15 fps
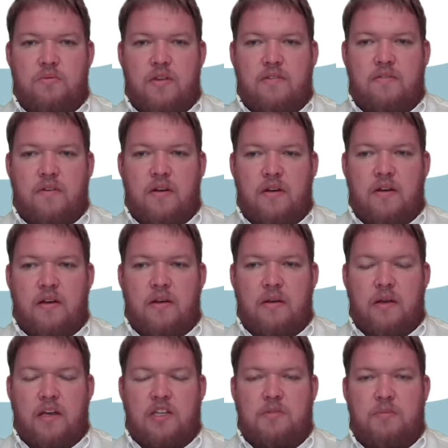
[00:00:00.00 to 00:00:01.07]
we've
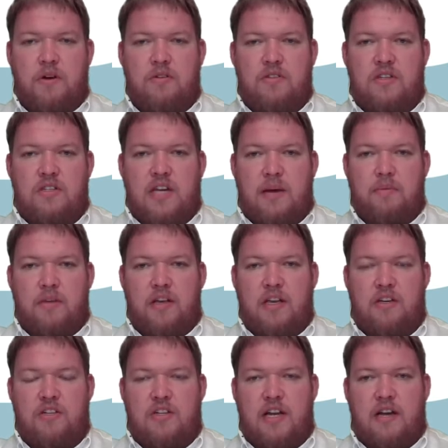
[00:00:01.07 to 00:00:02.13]
exposed this
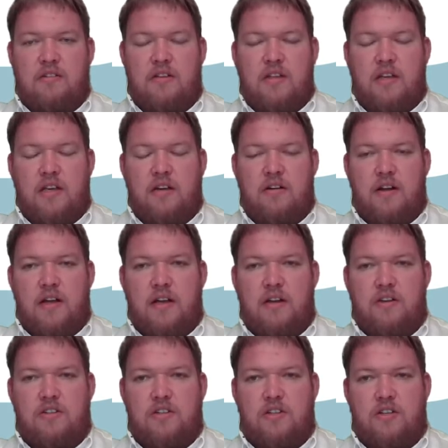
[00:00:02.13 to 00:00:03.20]
application out to the internet
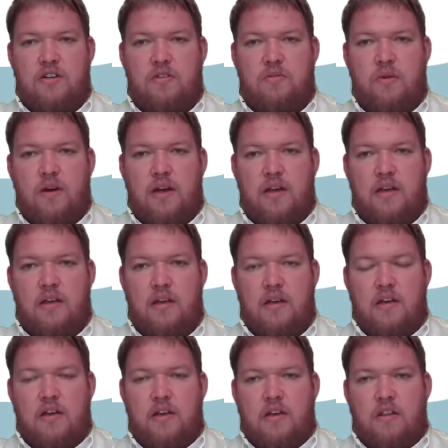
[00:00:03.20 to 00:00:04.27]
in a secure way.
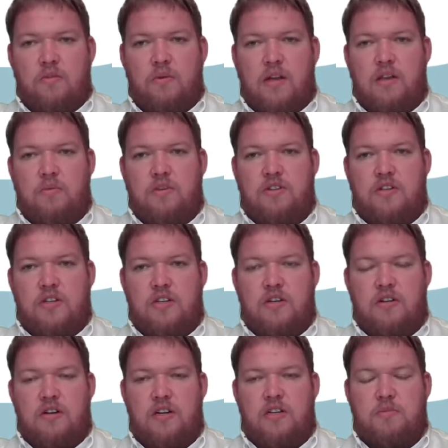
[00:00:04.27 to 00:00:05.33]
The way that we
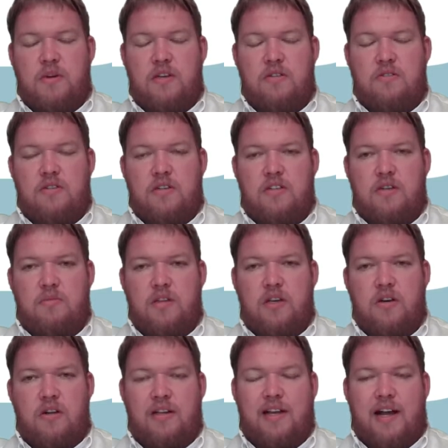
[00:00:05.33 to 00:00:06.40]
secure it is by using something
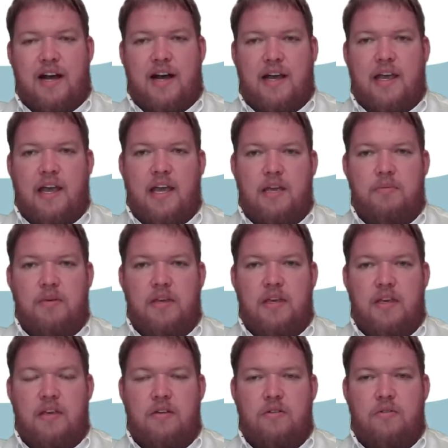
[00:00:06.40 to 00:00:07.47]
called an
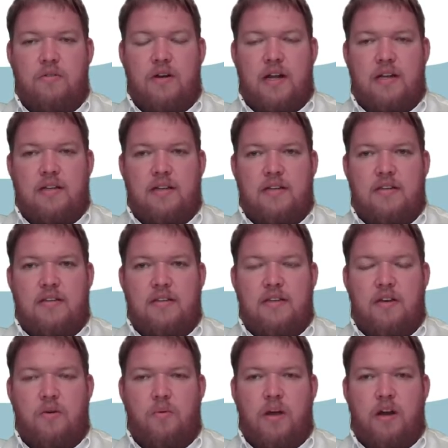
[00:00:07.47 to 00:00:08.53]
IAP, or an
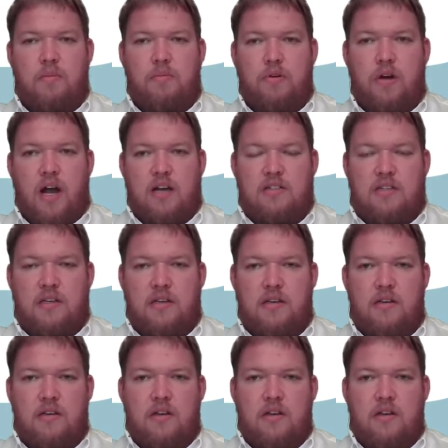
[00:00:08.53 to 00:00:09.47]
identity aware proxy.